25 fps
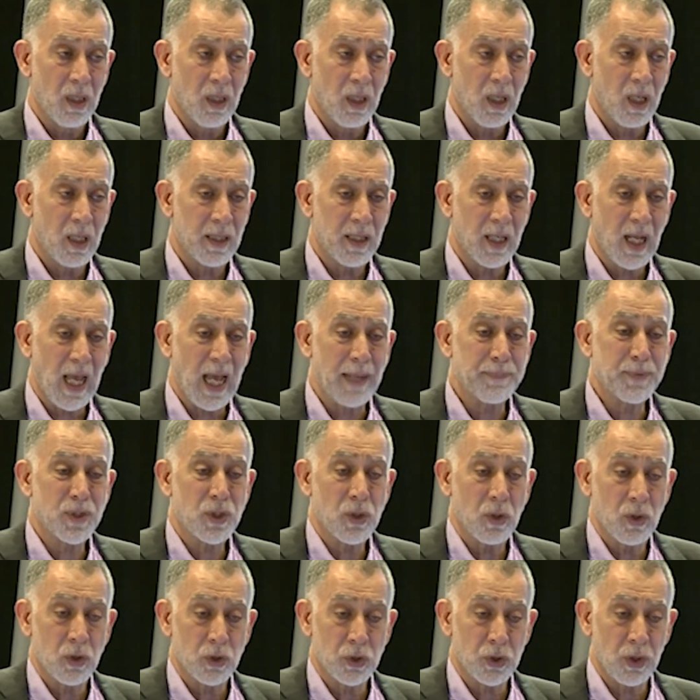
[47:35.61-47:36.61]
an
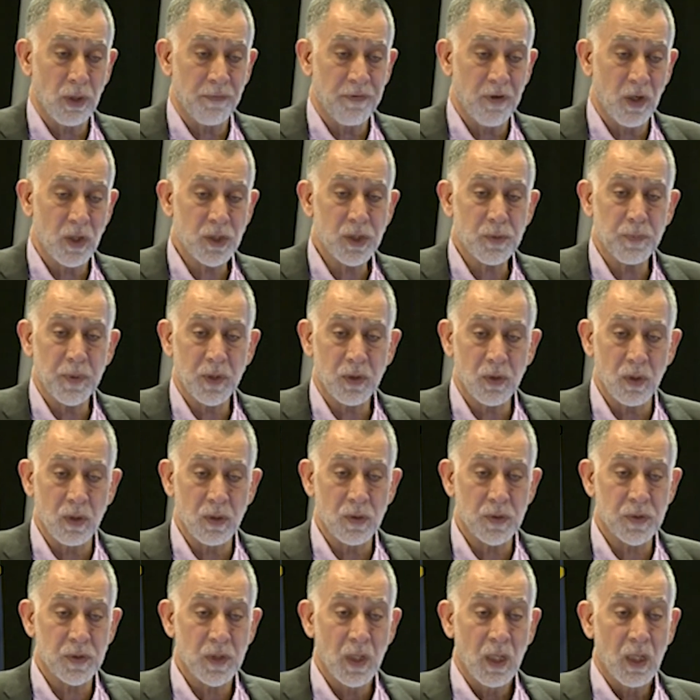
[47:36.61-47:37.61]
upsurge of
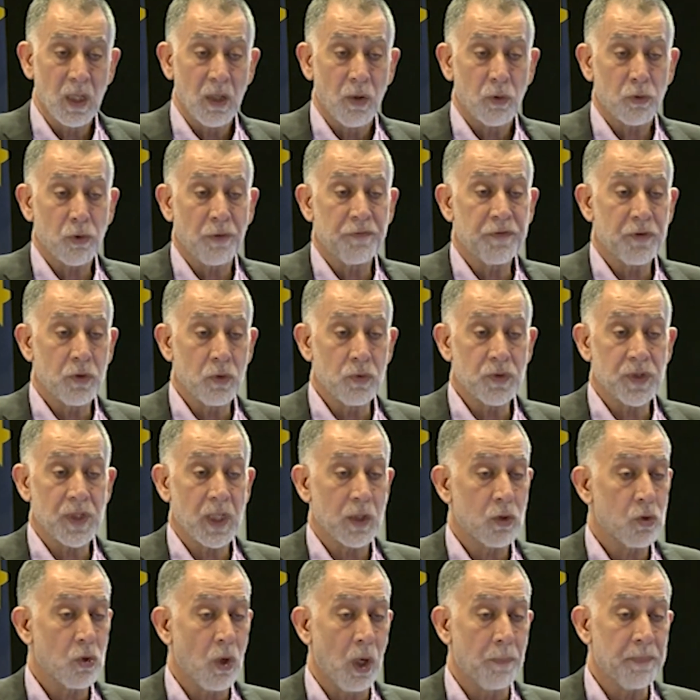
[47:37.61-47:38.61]
hospitals refusing
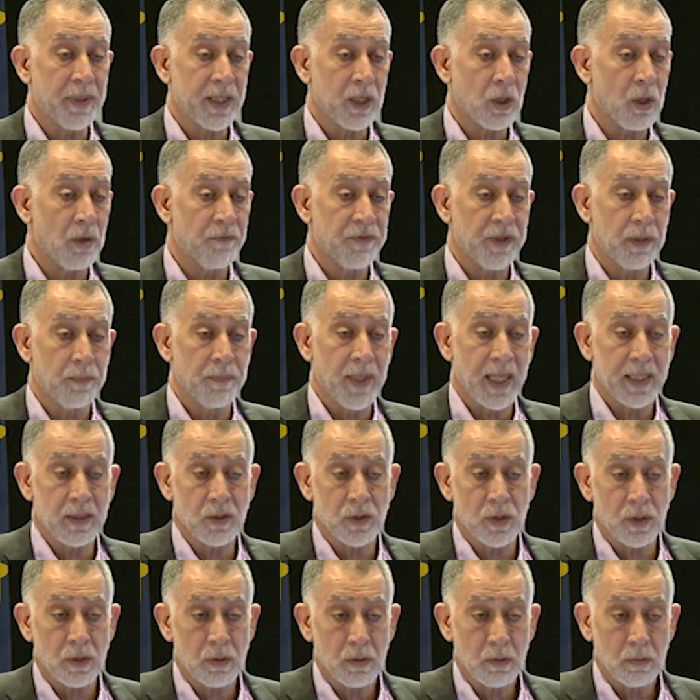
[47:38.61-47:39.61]
to open COVID
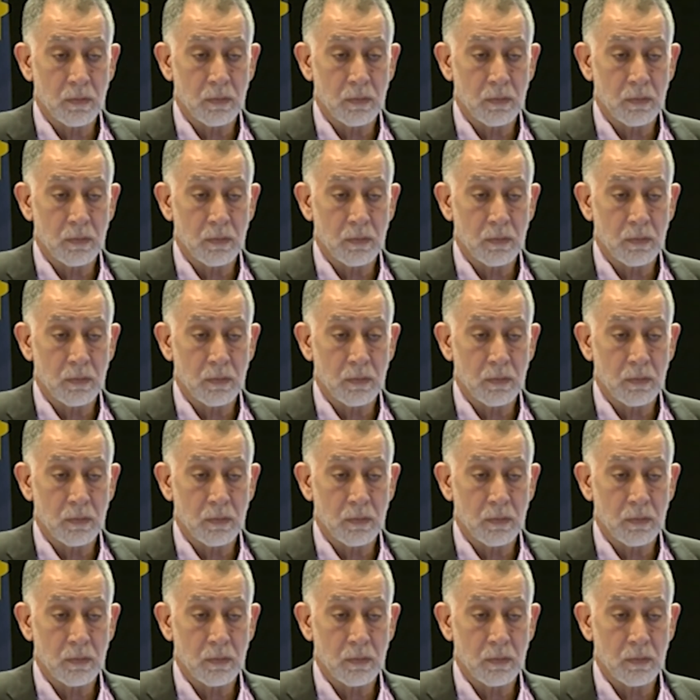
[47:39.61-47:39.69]
beds,